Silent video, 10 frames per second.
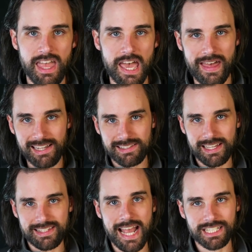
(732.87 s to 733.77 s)
And that's the
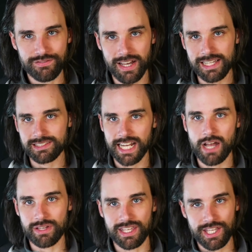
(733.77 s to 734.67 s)
exact advice that
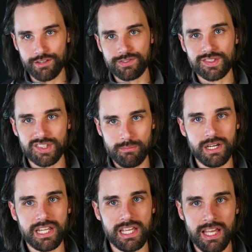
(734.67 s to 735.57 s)
I would give to somebody